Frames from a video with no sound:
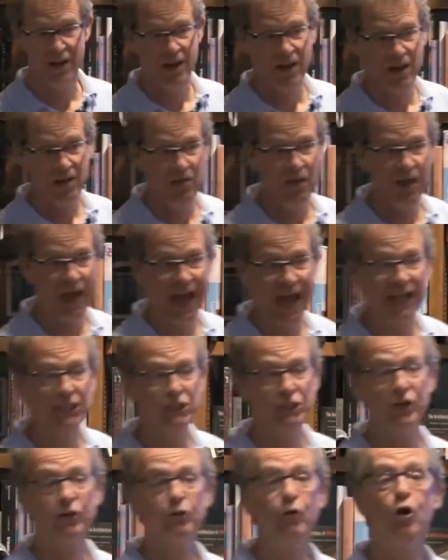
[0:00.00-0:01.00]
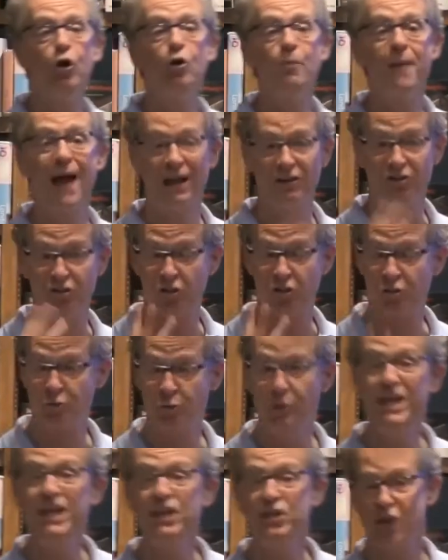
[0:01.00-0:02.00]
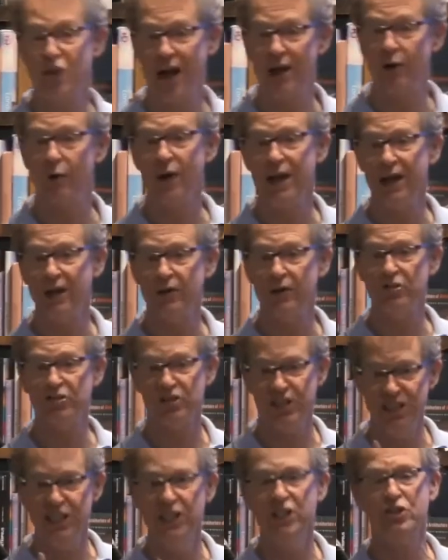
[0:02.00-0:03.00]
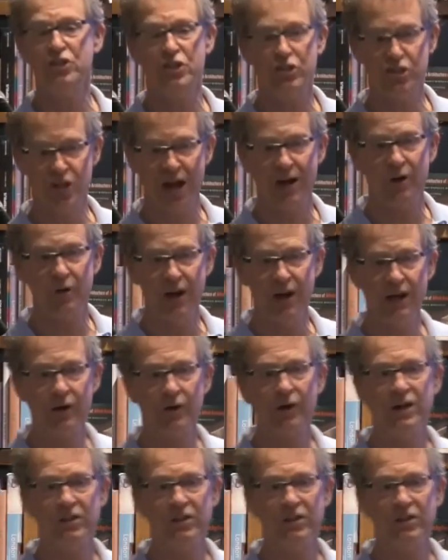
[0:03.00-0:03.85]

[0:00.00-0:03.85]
The engine room has 3 generators. Each generator is